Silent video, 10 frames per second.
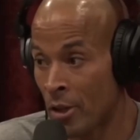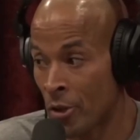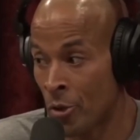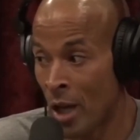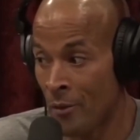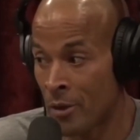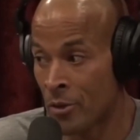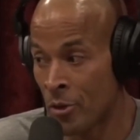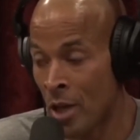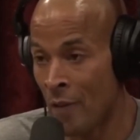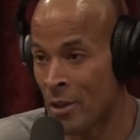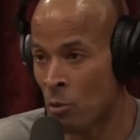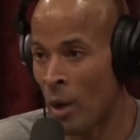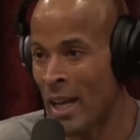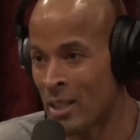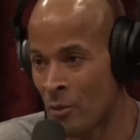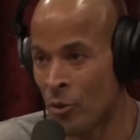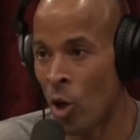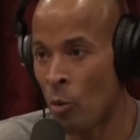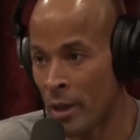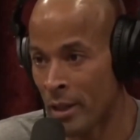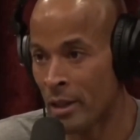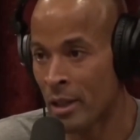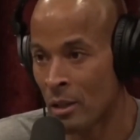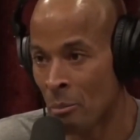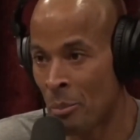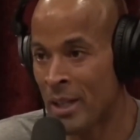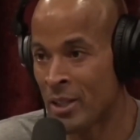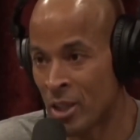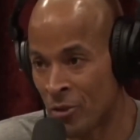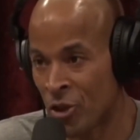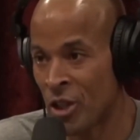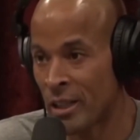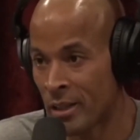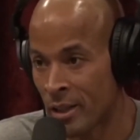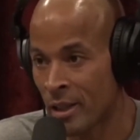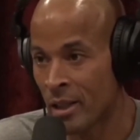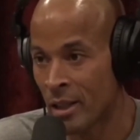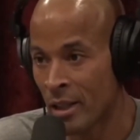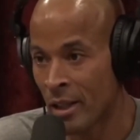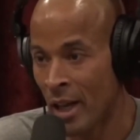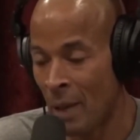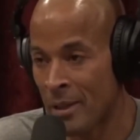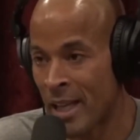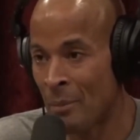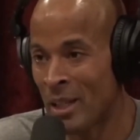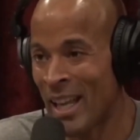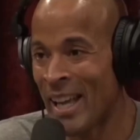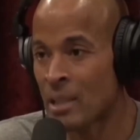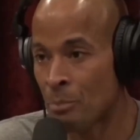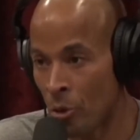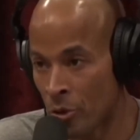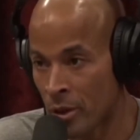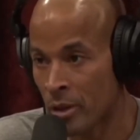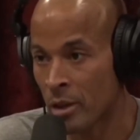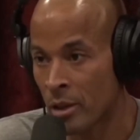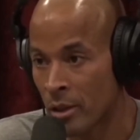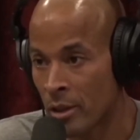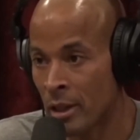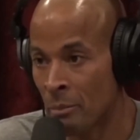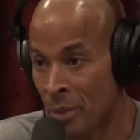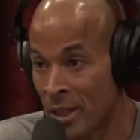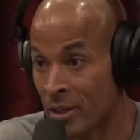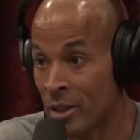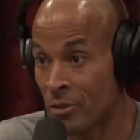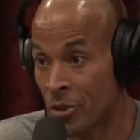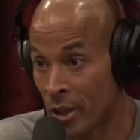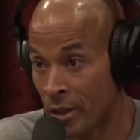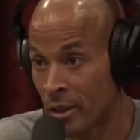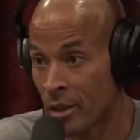you have these ways of knowing pieces of shit. I became an expert in pieces of shit.